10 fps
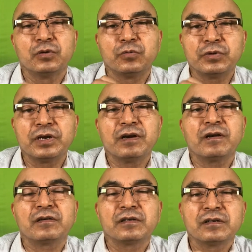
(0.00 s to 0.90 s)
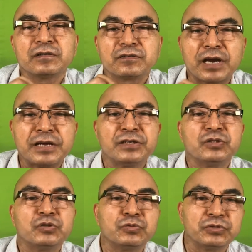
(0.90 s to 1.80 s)
we are
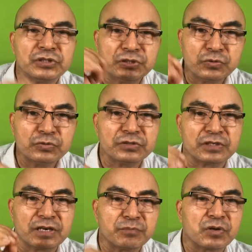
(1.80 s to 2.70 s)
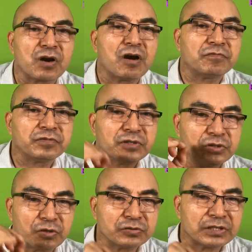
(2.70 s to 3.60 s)
trying to reduce the number of
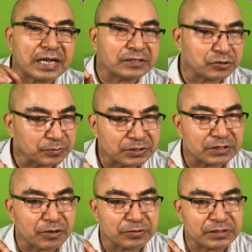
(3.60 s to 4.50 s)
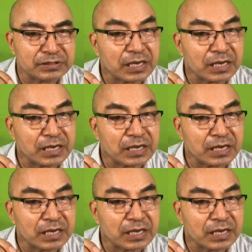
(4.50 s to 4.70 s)
tonsillectomies nowadays.